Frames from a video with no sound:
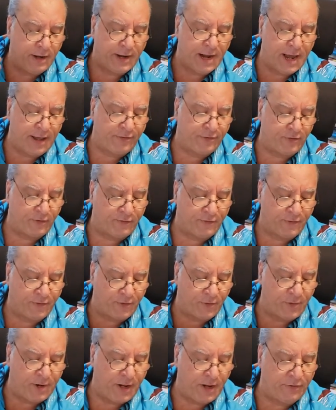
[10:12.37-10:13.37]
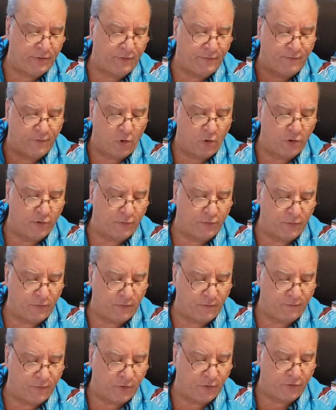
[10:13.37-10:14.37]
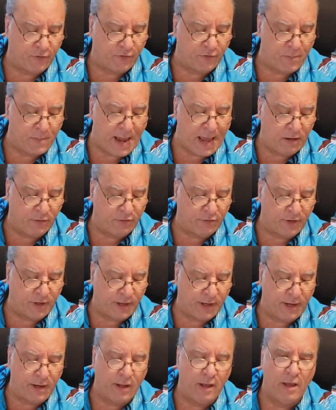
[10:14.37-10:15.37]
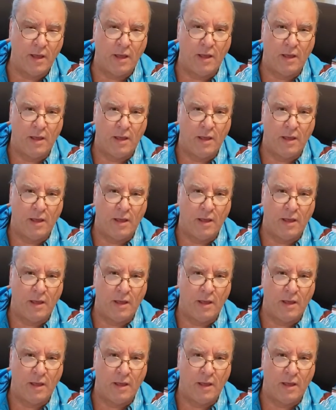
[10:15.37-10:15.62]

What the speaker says: Knights are 3s, 4s versus mounted.